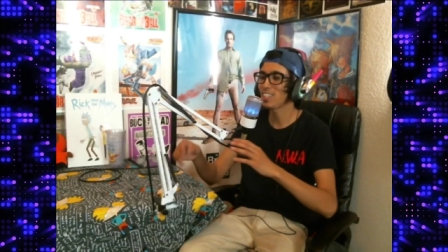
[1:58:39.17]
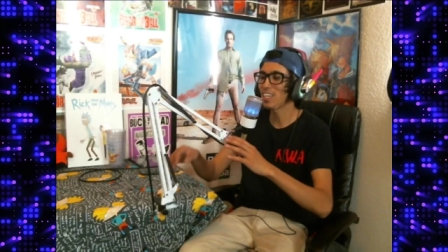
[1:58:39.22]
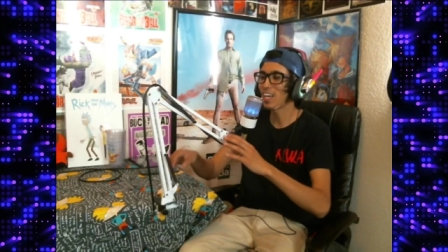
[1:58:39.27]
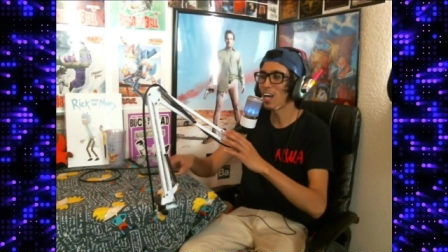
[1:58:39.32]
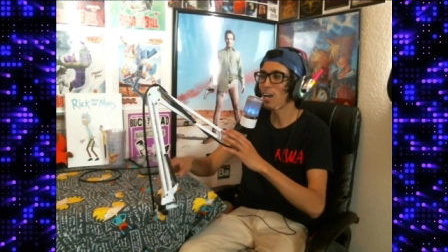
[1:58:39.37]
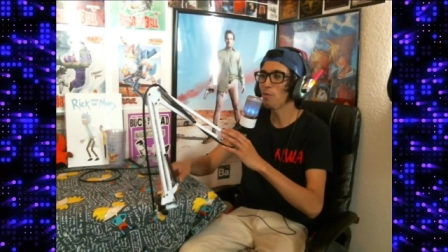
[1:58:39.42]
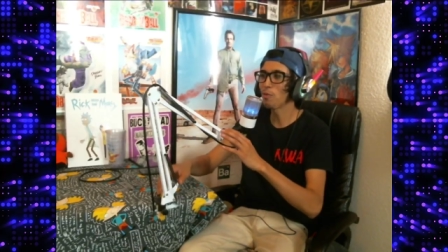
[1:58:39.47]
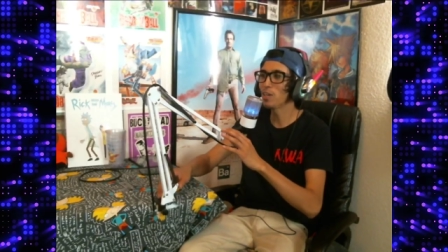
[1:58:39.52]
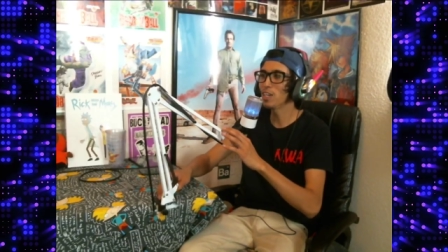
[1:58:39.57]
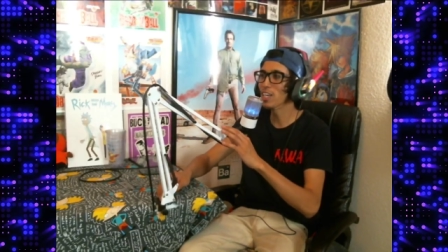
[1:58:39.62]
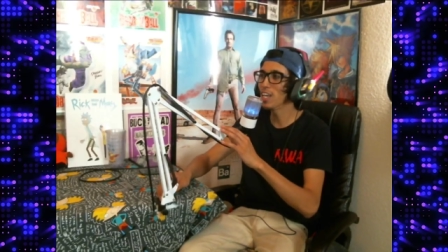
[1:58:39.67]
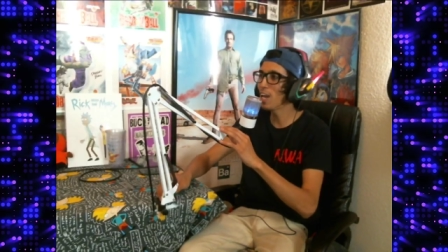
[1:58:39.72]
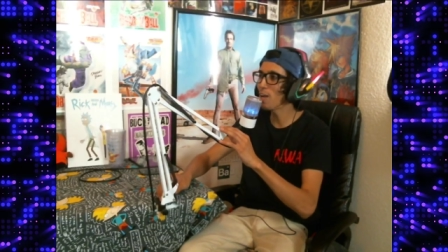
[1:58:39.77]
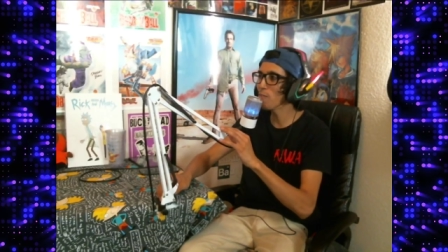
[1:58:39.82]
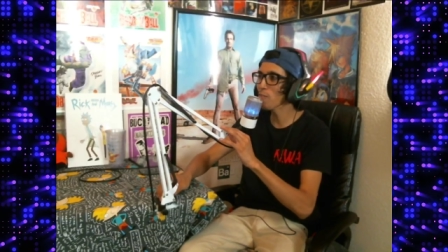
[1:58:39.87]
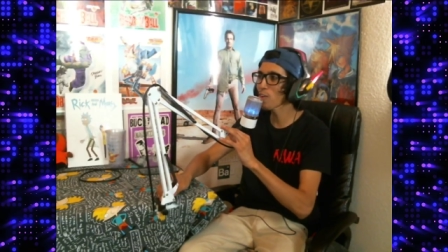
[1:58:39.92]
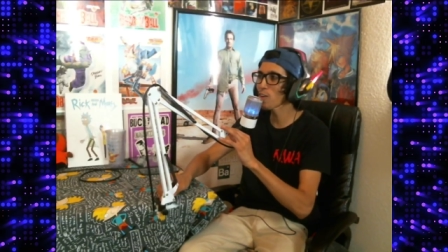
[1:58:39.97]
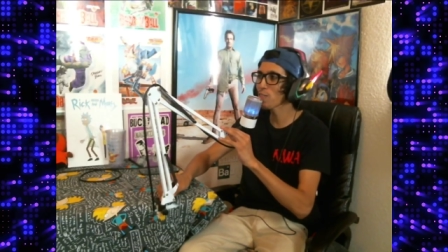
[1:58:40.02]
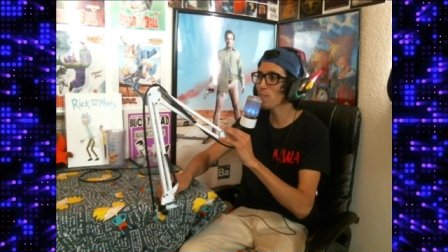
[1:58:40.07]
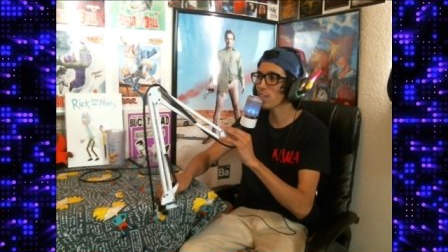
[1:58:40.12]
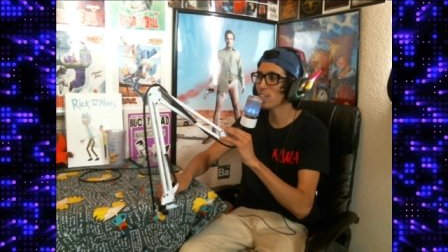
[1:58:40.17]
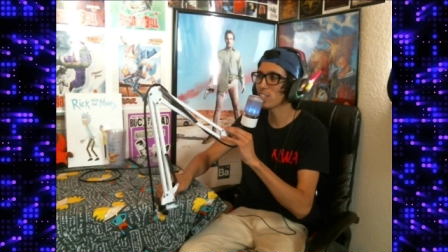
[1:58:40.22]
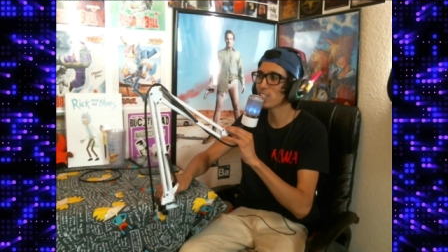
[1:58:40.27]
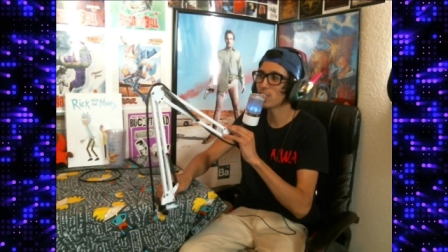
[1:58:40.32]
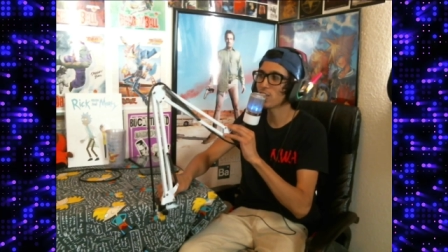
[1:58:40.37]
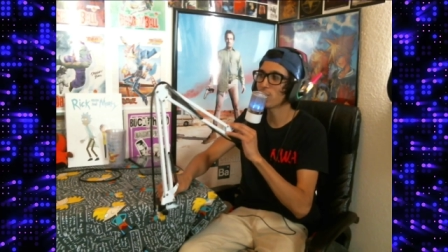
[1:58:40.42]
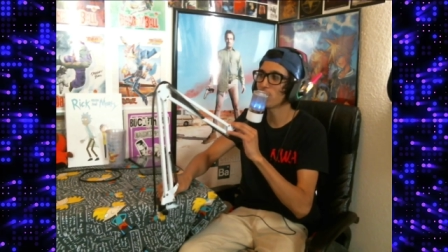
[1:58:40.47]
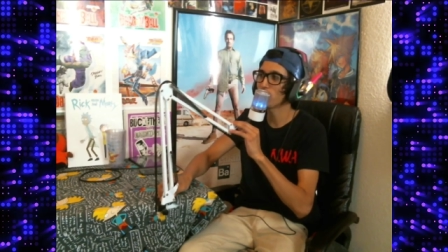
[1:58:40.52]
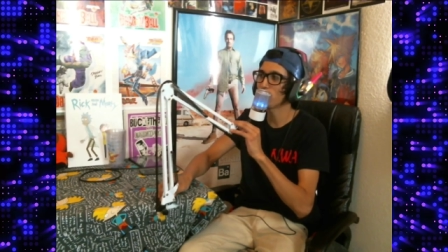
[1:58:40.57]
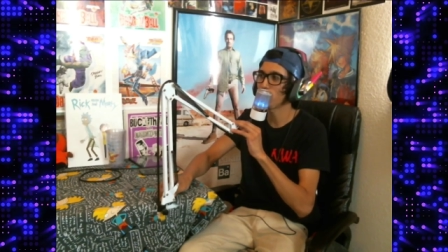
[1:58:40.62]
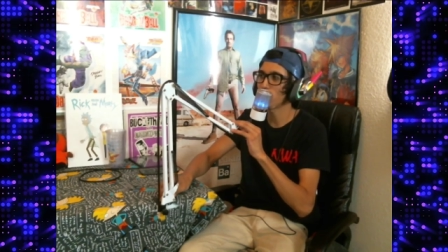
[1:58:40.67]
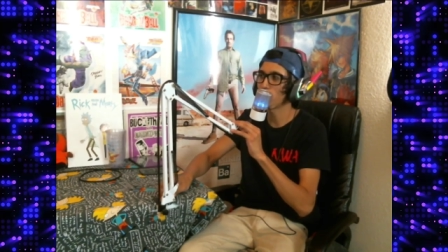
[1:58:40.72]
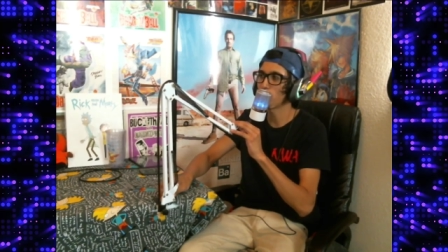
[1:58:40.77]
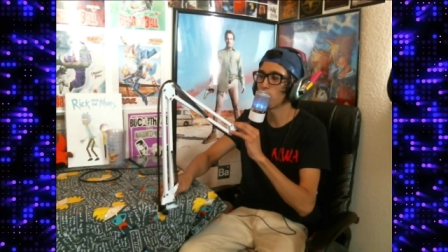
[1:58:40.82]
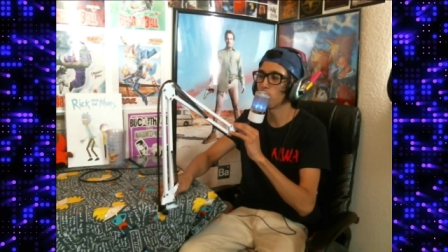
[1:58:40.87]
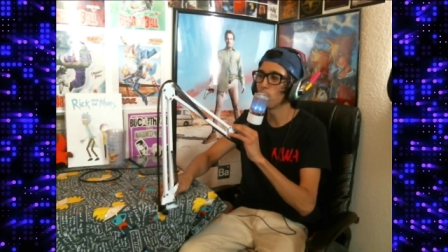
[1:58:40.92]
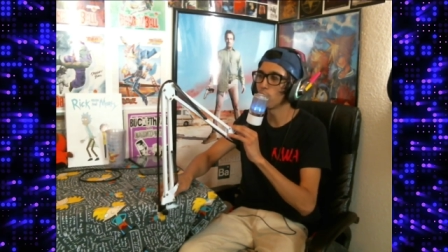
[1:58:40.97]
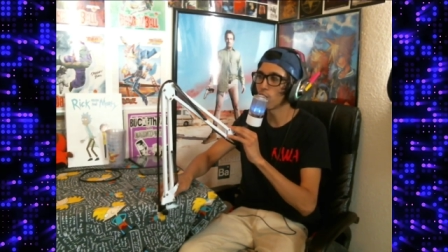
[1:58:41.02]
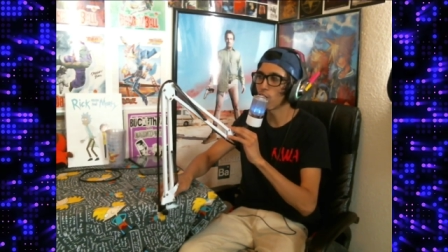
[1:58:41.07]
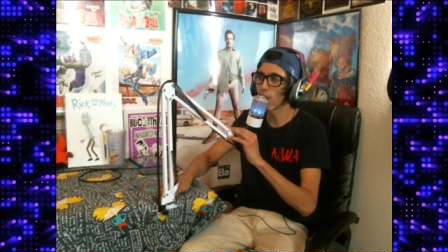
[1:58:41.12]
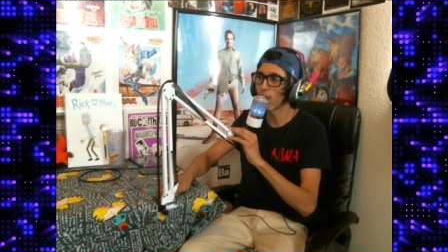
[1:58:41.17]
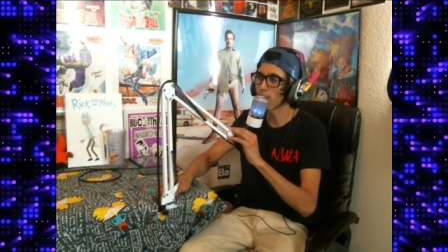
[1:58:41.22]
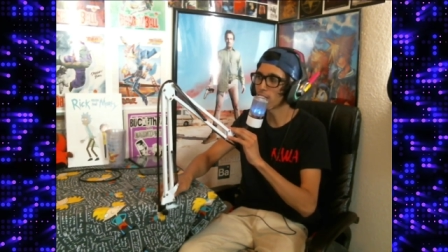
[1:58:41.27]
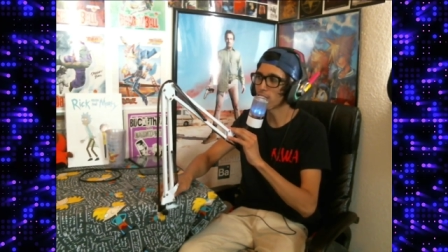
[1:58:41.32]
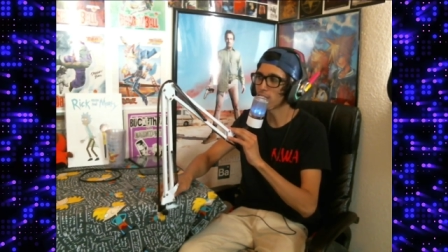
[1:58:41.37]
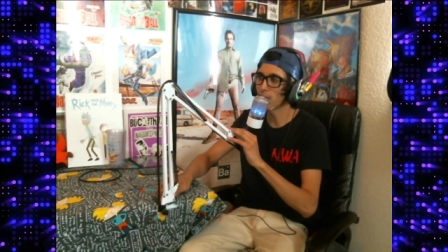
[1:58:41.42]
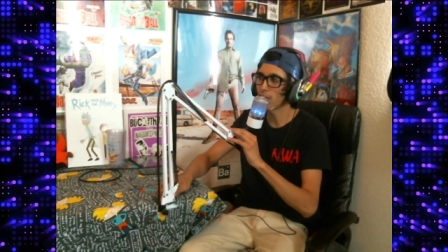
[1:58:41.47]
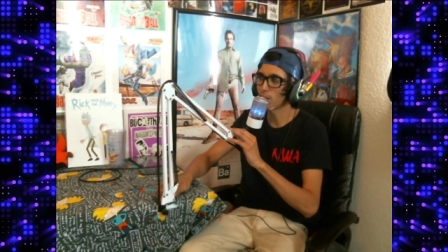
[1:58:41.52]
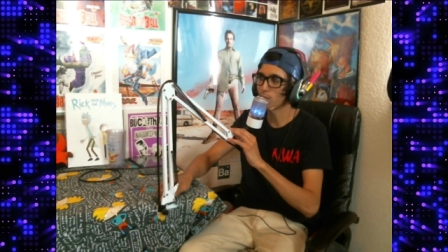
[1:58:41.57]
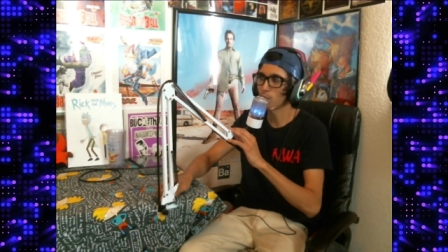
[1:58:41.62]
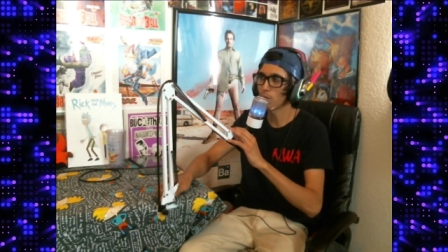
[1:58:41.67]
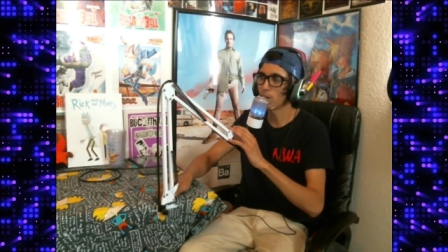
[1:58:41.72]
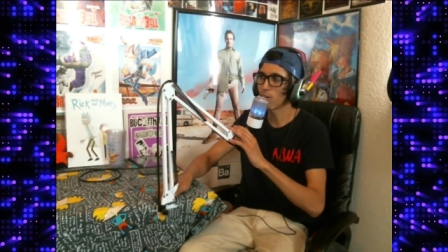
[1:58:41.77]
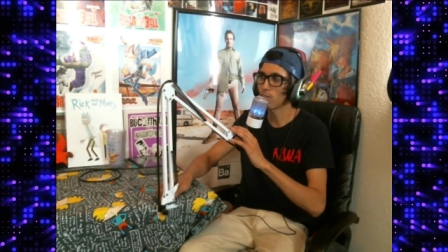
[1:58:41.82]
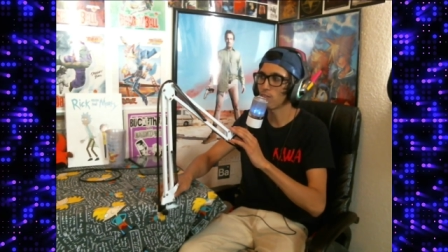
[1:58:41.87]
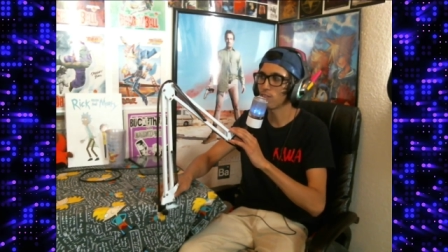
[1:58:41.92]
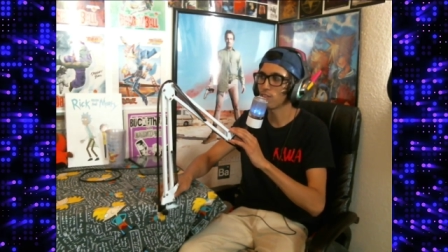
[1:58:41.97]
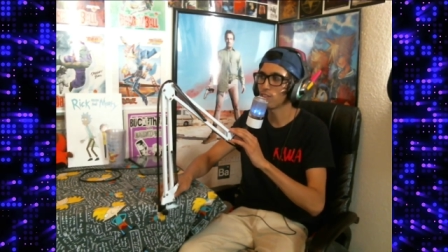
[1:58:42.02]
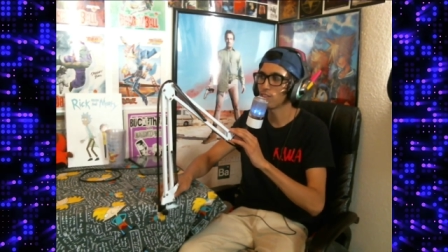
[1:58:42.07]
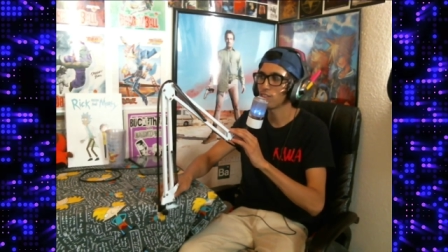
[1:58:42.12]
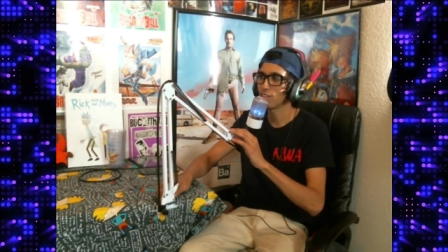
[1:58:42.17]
I would never have considered them melodic death metal.